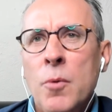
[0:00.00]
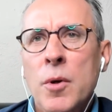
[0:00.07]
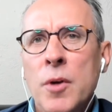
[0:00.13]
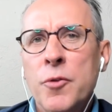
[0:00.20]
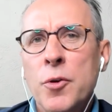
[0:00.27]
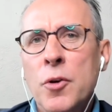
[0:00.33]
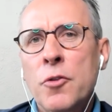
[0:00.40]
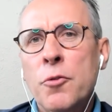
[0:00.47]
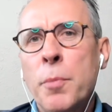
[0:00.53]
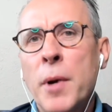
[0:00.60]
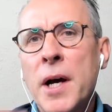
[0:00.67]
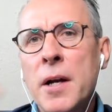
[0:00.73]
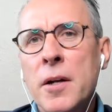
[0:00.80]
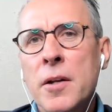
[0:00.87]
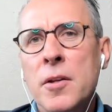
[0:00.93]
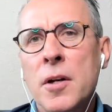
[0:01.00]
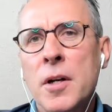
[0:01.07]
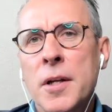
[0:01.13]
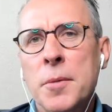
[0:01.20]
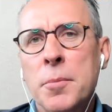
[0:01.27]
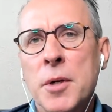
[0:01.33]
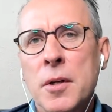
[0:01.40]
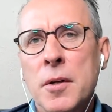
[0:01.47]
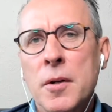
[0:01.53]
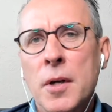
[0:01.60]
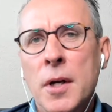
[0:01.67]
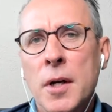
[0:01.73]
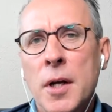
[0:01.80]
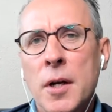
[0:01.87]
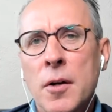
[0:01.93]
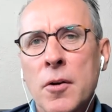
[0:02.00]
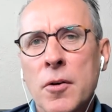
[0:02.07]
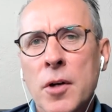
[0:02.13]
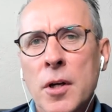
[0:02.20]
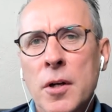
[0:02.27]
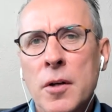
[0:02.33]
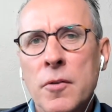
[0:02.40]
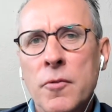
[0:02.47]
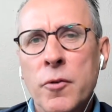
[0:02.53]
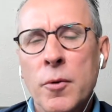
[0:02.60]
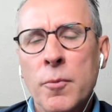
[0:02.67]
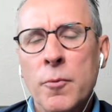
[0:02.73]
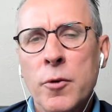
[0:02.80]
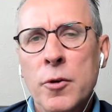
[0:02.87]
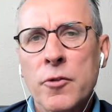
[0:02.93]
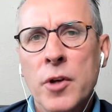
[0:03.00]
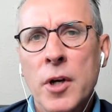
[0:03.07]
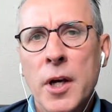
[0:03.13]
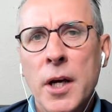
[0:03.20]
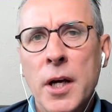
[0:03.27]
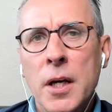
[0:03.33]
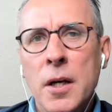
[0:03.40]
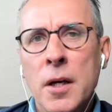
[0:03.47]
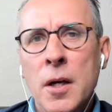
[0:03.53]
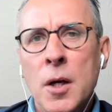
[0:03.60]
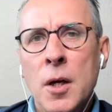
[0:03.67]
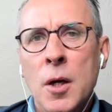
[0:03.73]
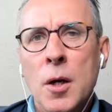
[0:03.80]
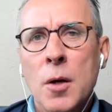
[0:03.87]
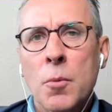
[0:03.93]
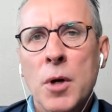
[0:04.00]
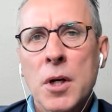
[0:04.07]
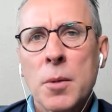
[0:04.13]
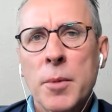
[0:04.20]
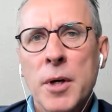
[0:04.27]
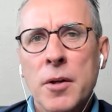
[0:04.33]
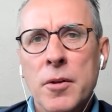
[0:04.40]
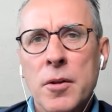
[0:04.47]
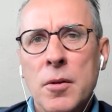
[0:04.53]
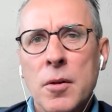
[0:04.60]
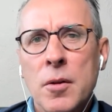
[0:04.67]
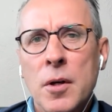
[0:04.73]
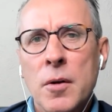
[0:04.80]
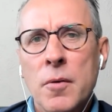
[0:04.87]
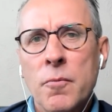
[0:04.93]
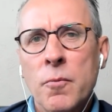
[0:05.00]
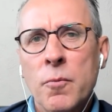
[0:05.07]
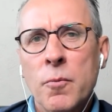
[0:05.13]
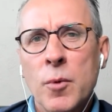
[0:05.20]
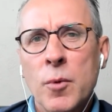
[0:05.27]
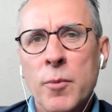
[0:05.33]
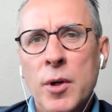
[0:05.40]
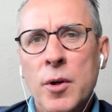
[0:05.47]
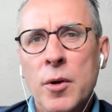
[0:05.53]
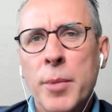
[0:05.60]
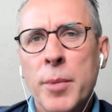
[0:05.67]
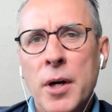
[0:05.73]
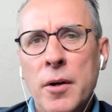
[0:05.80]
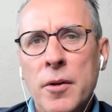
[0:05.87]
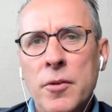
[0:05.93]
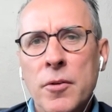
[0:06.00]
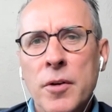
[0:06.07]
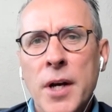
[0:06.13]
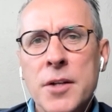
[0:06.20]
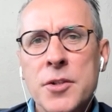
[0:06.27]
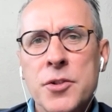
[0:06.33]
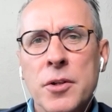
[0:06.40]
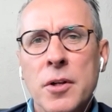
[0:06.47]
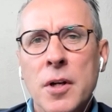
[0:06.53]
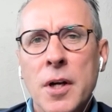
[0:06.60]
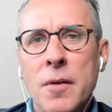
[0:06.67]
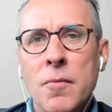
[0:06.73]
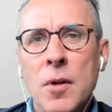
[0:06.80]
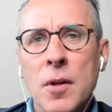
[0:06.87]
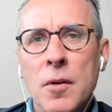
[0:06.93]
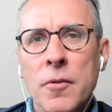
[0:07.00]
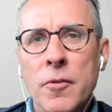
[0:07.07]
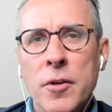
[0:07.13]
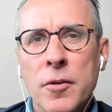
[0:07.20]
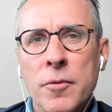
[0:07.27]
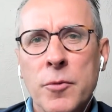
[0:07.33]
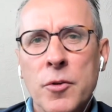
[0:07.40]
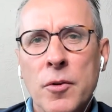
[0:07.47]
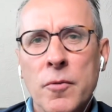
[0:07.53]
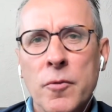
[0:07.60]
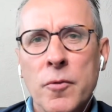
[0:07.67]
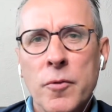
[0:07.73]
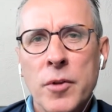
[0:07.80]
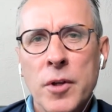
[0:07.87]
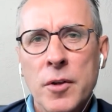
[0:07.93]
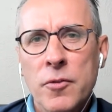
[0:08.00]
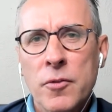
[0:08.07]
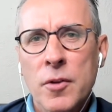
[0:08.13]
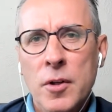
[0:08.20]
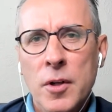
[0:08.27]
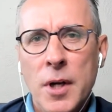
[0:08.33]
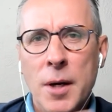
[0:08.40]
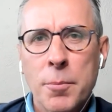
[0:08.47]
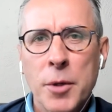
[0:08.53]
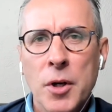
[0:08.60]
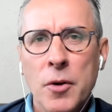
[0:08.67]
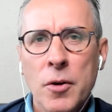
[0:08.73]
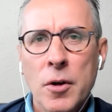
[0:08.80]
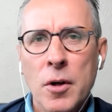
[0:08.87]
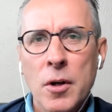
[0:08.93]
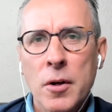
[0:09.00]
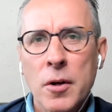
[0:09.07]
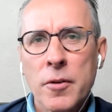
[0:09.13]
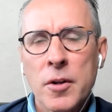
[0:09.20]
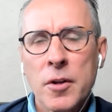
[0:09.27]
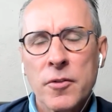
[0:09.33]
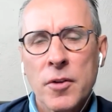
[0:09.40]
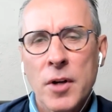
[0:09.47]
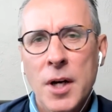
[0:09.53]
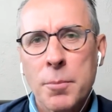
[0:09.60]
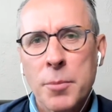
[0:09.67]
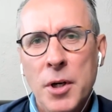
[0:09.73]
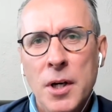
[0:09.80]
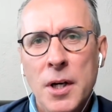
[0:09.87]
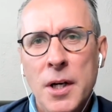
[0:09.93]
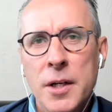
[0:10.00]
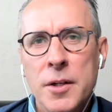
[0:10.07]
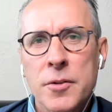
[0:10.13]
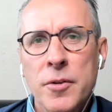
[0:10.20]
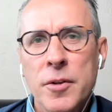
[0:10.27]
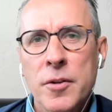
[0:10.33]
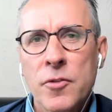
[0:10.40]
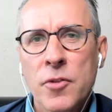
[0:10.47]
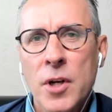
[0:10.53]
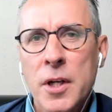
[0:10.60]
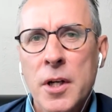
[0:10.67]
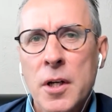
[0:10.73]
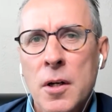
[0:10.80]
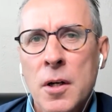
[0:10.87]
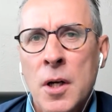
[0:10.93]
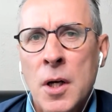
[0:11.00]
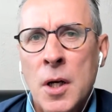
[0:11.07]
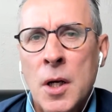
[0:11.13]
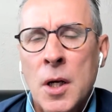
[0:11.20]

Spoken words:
If you expand it a little bit and look at it from say, hey, what about when we compare it on national level in terms of things that are happening earlier and things that are happening later in the cycle?